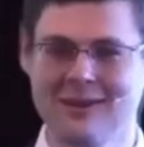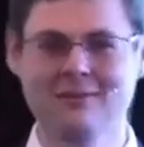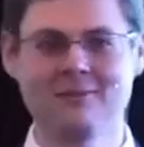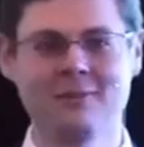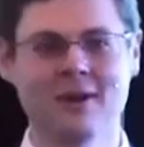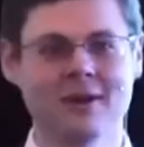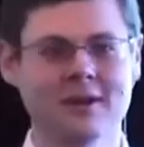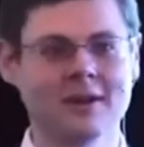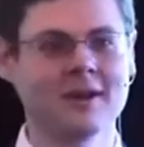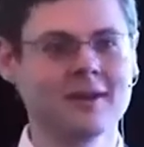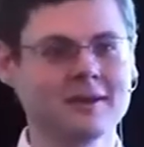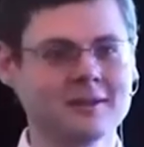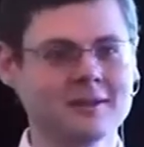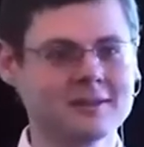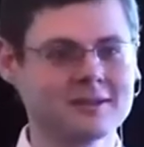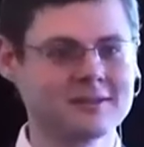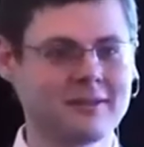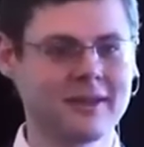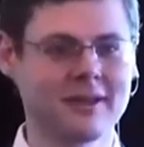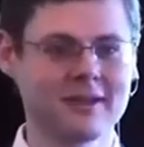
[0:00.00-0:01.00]
are a lot of
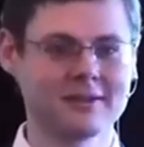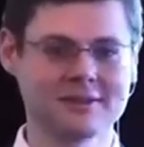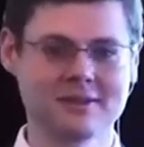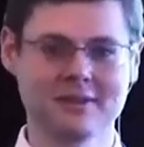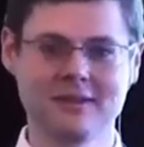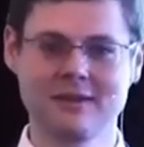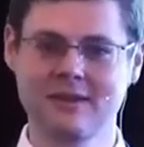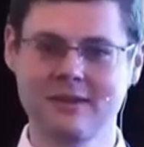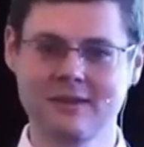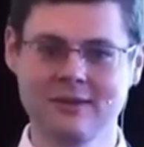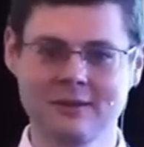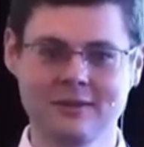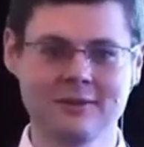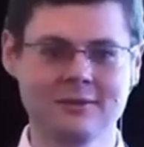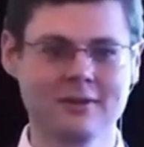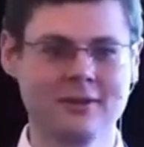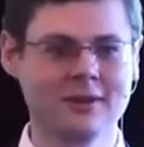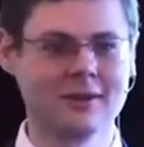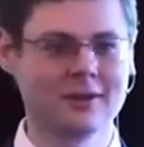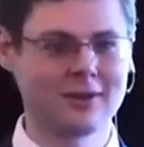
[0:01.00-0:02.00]
Buckeyes fans here, you
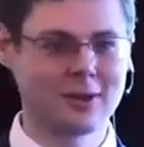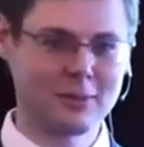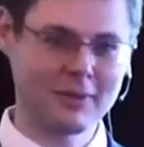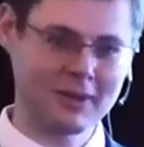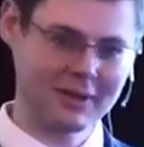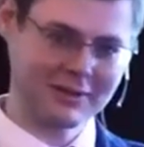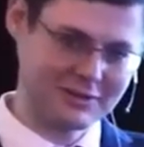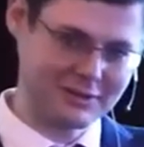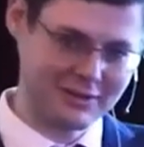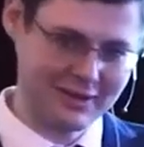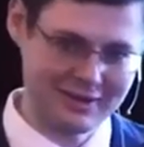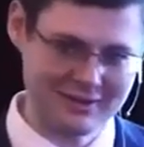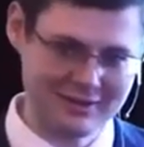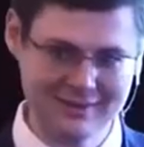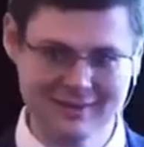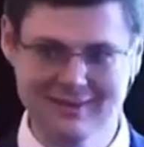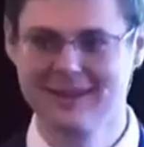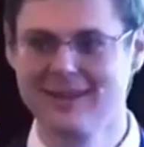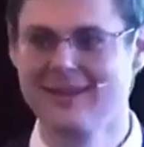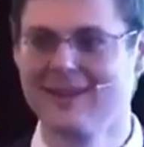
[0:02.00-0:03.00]
know. Go Bucks, right?